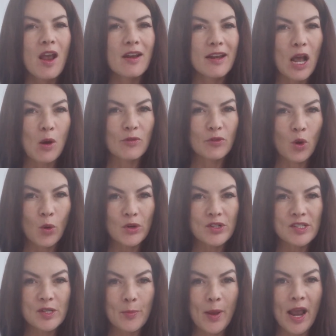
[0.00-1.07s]
Now, of
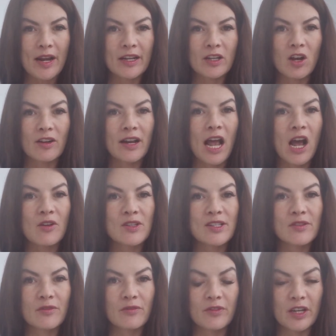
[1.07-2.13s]
course, depending on how
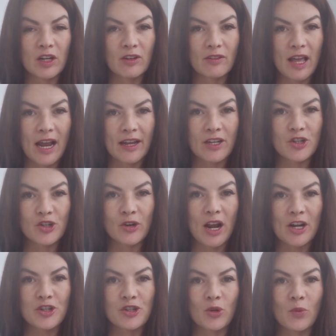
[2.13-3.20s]
severe that
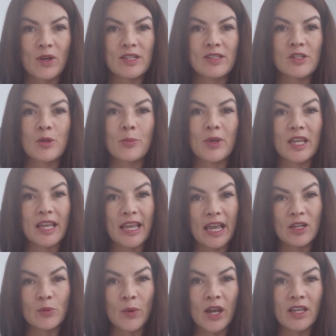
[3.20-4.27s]
contracture was to
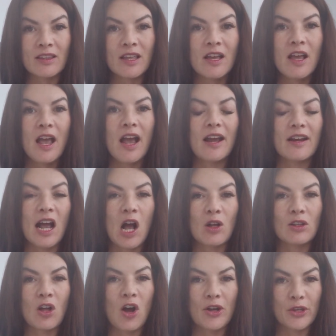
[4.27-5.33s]
begin with and
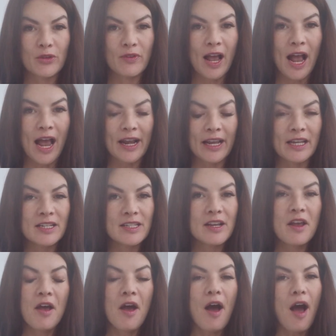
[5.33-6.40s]
how long you've had it,
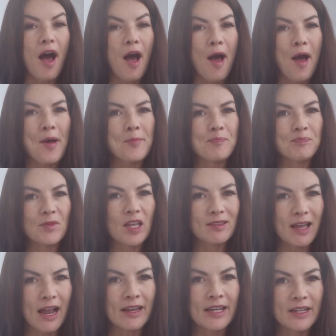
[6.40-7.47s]

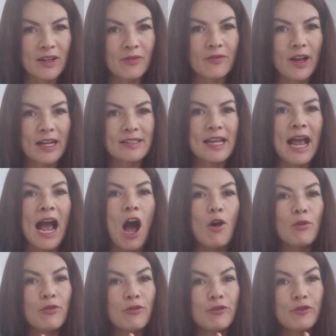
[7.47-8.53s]
that can affect
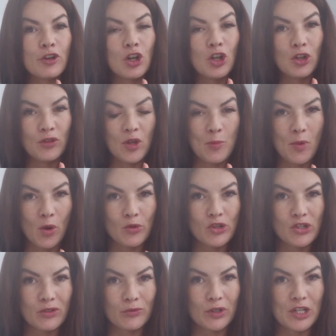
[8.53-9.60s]
how full the
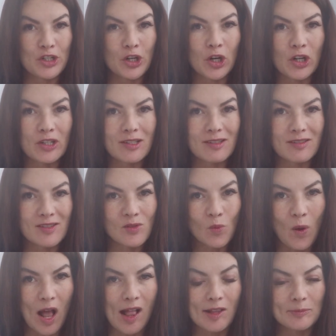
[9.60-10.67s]
motion returns as
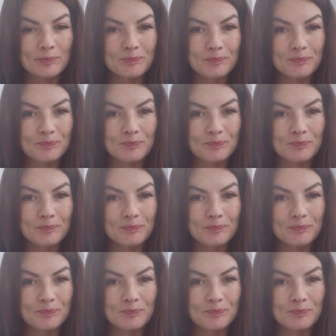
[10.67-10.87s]
well.